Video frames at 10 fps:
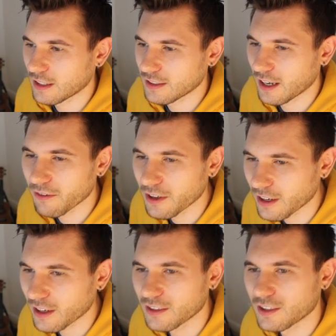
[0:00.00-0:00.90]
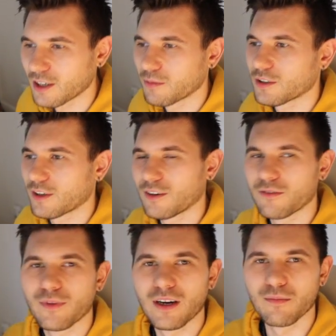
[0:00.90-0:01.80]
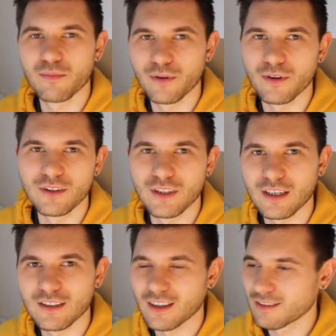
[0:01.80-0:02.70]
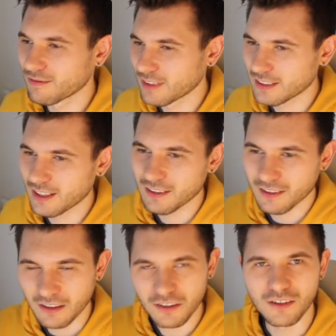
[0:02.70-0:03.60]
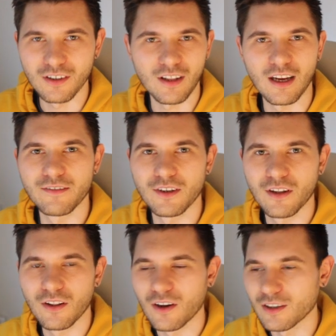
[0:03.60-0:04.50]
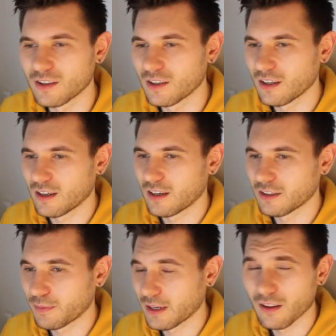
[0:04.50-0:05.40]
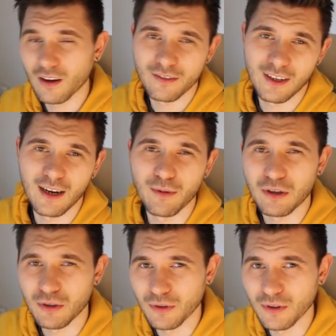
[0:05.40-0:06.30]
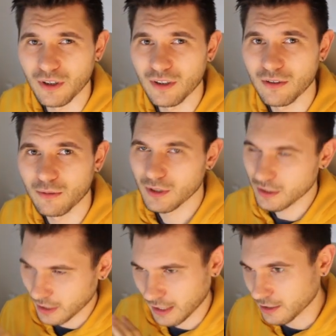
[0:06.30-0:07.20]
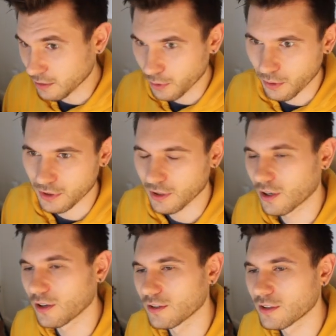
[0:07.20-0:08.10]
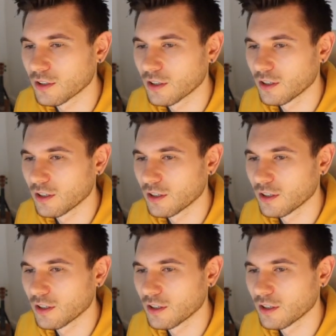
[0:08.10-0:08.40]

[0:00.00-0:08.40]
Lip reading: that's everything in terms of my projects. Like I say, it doesn't look like I've done a lot. I spent a lot of time on Google, which has its pros and cons,